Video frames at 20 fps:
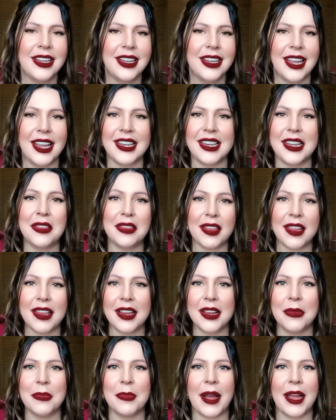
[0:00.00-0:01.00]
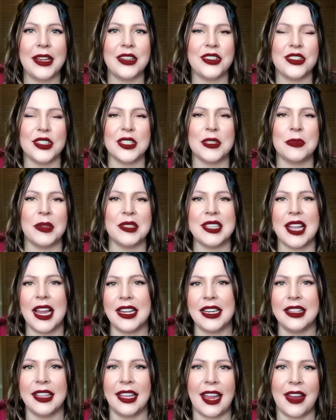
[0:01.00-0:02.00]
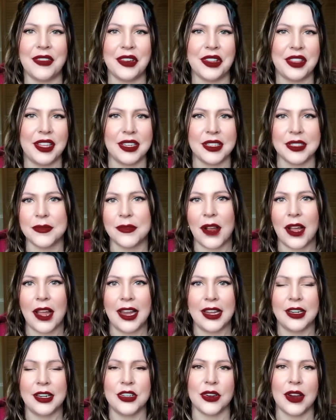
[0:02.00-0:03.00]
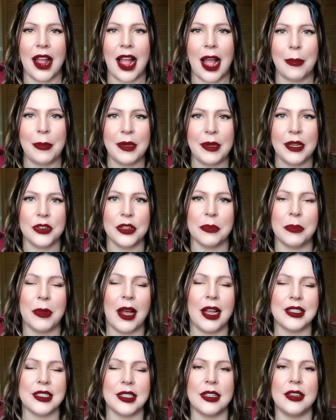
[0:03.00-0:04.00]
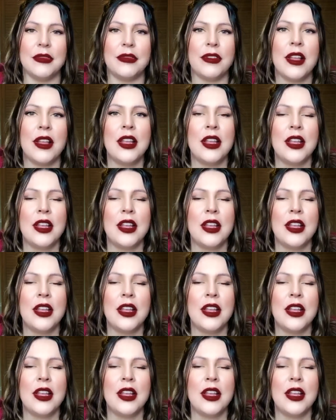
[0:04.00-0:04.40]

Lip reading: anything by just pretending like everything's fine and you're happy and you're positive.